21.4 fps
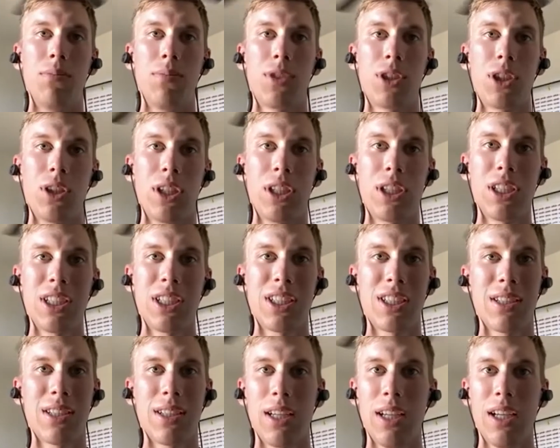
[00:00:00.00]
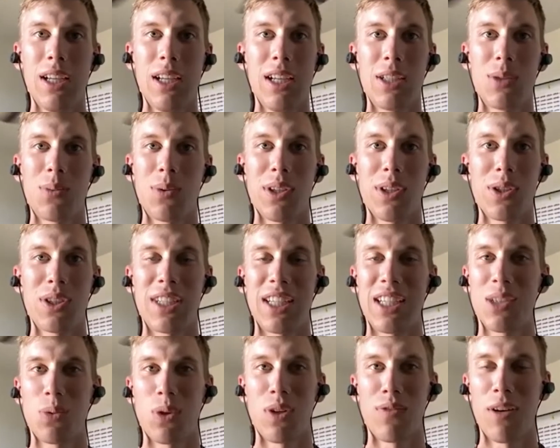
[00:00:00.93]
So it's one of those
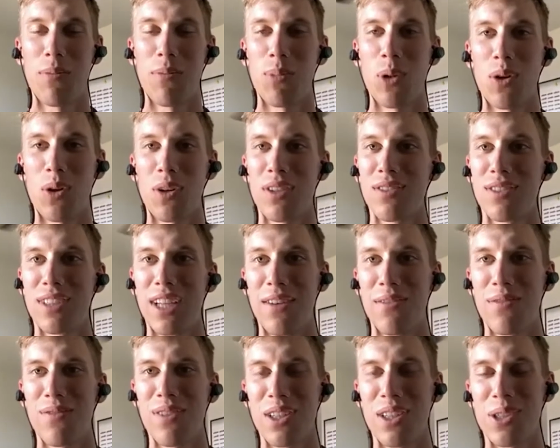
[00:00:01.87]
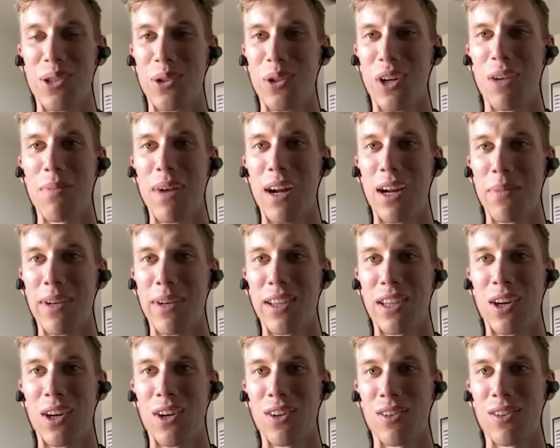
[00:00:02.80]
things where if I broke 10 feet sooner, I might have
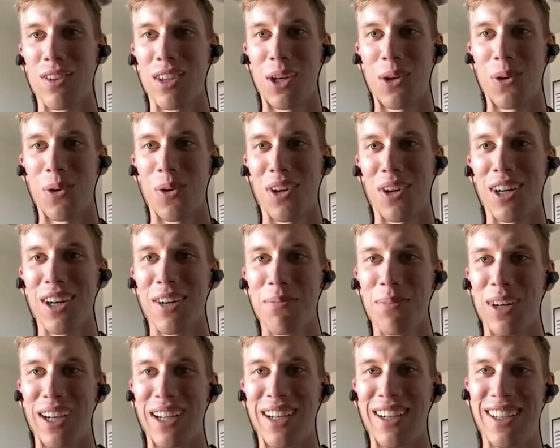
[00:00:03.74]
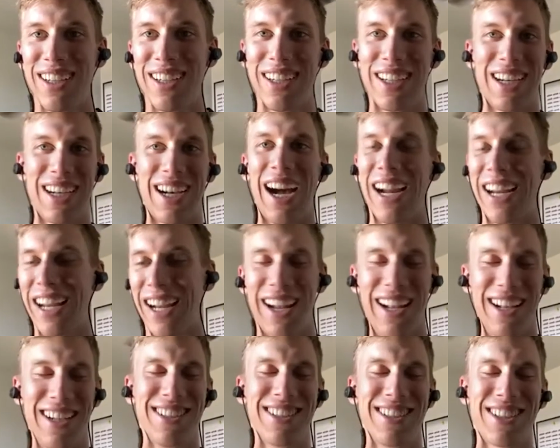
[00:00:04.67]
made the corner, but I
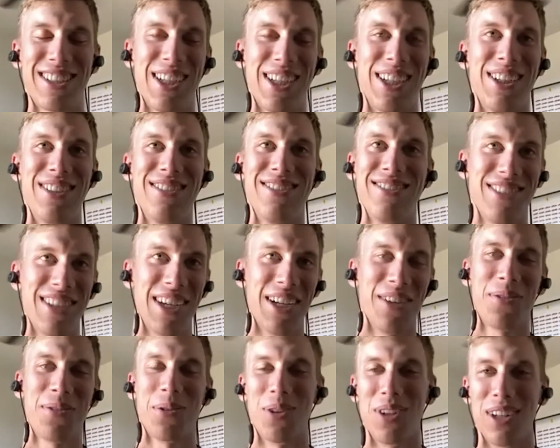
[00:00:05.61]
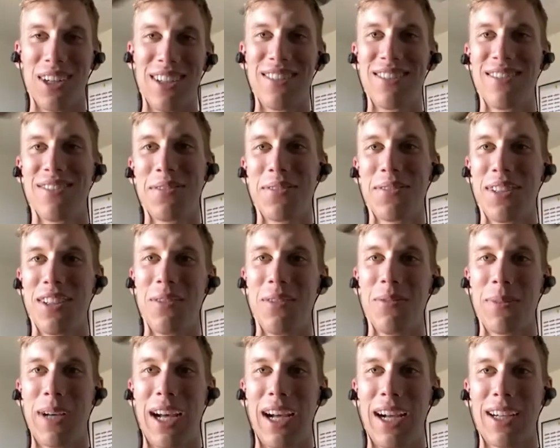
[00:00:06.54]
didn't, so therefore
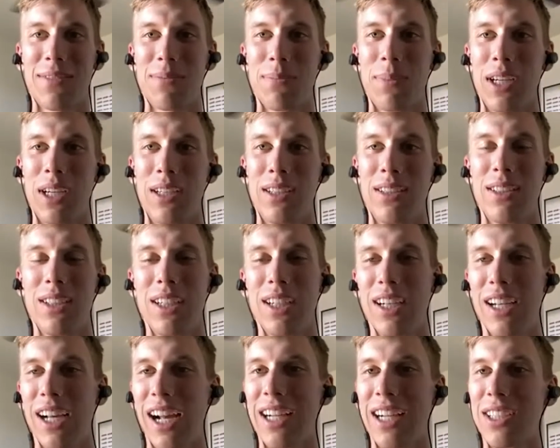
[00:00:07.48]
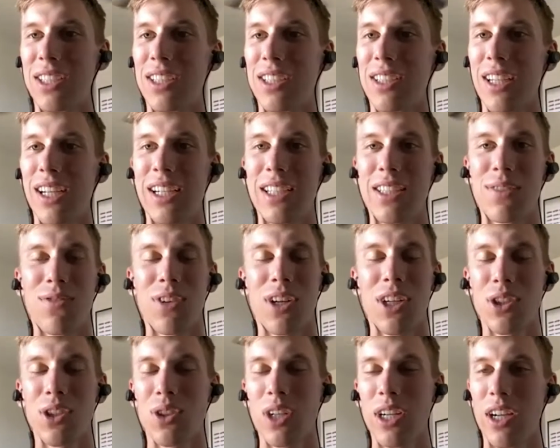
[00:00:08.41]
falling back. But it's
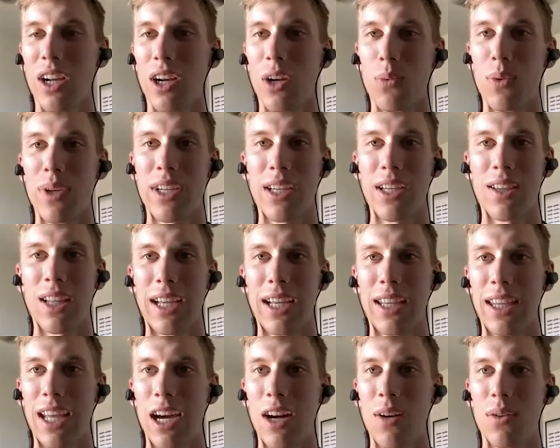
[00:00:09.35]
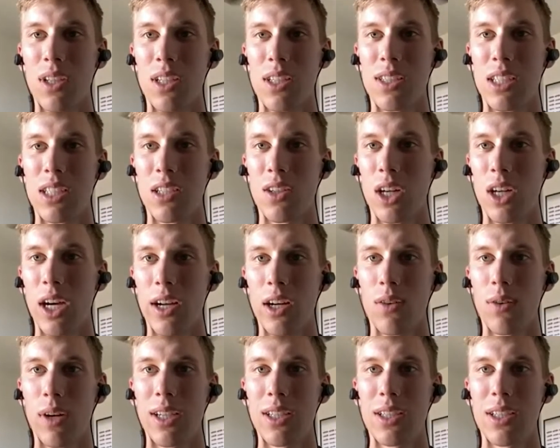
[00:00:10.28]
frustrating on a weekend like that with the single
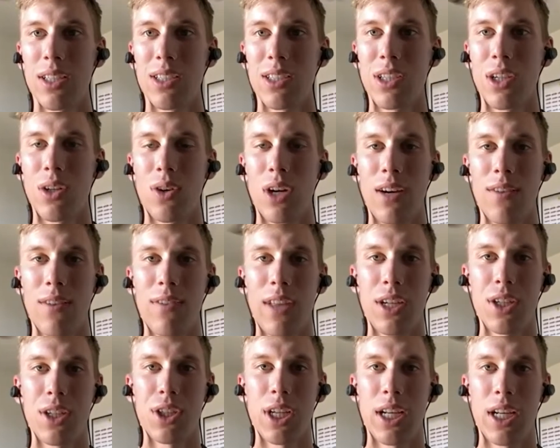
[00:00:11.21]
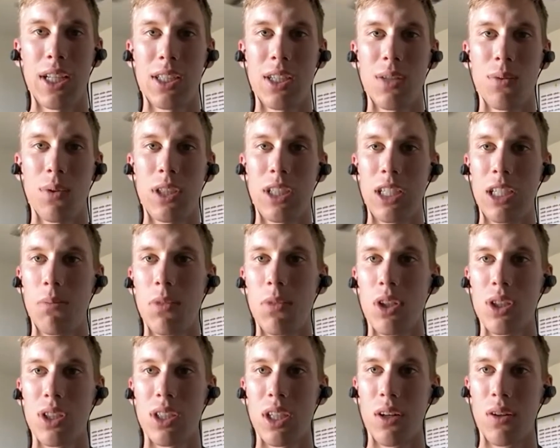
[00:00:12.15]
header races. You don't have that chance to redeem
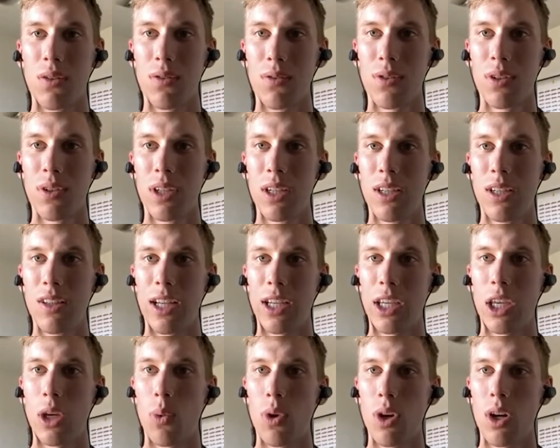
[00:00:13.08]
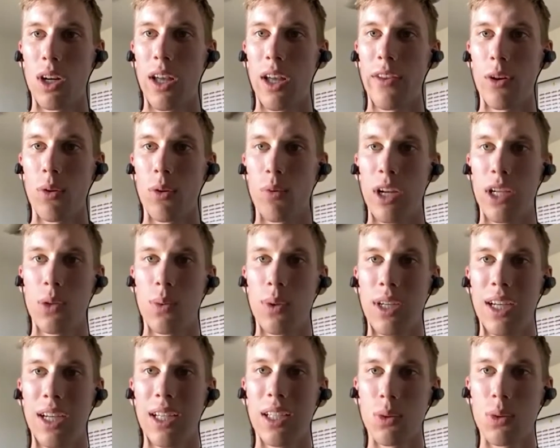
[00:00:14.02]
yourself like you would on other race
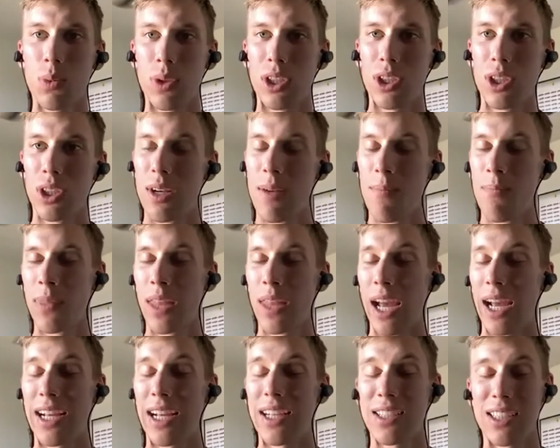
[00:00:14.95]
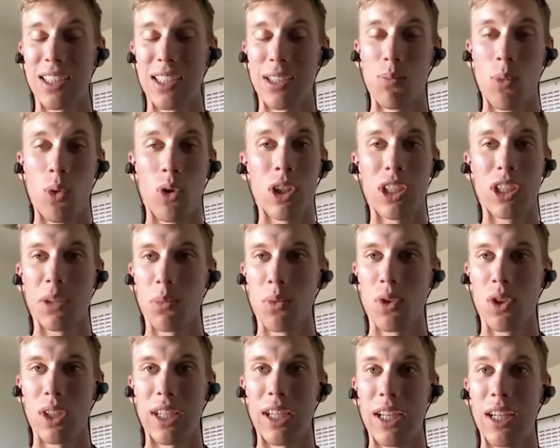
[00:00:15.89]
weekends, which I guess is more
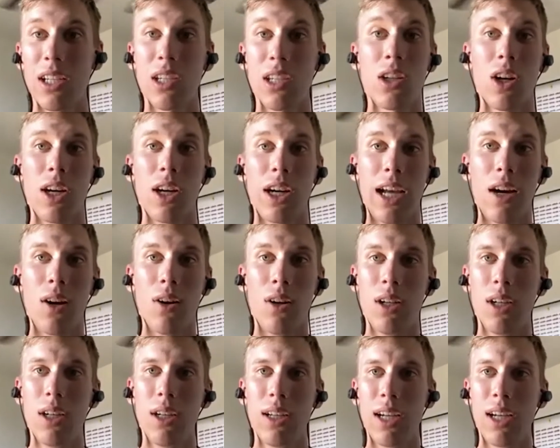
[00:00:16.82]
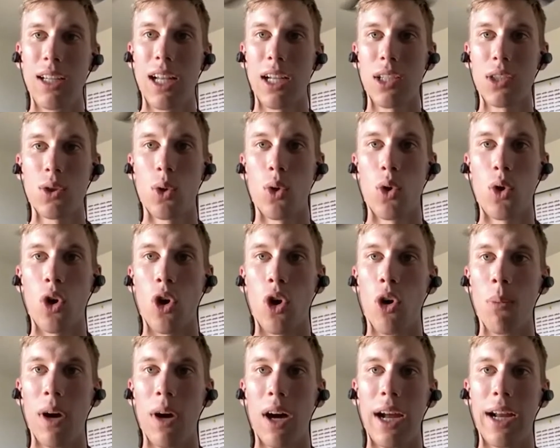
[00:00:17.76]
similar to IndyCar now. And that's the whole
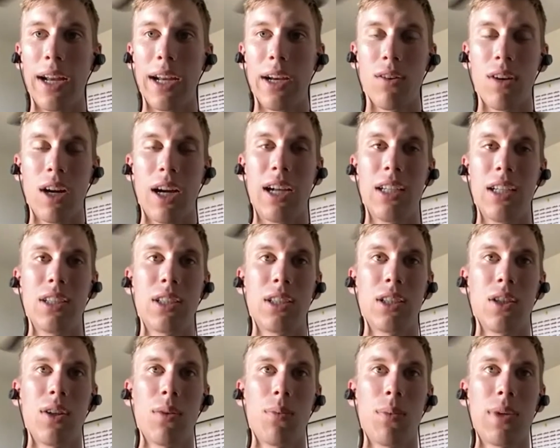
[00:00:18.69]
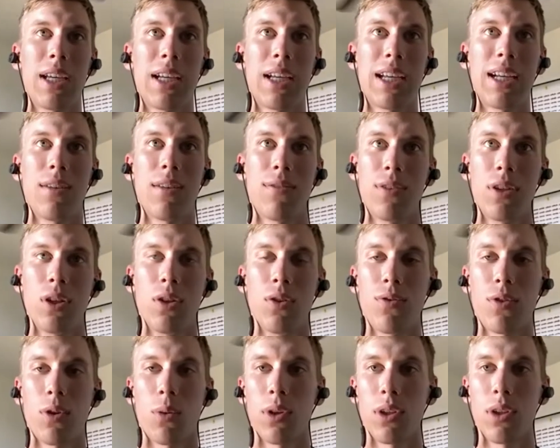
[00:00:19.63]
goal behind it, right? So that we can get a
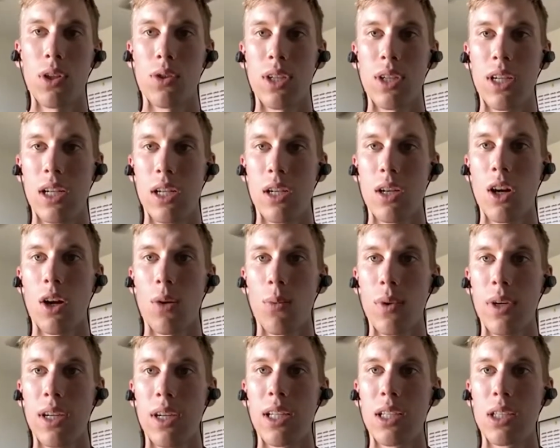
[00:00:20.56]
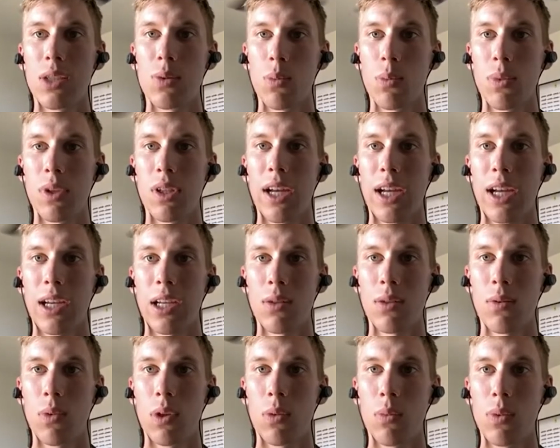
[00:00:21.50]
feel for what those IndyCar weekends will be like
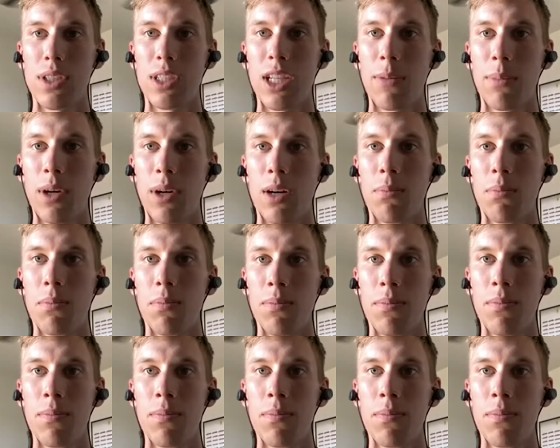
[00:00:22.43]
when we step up.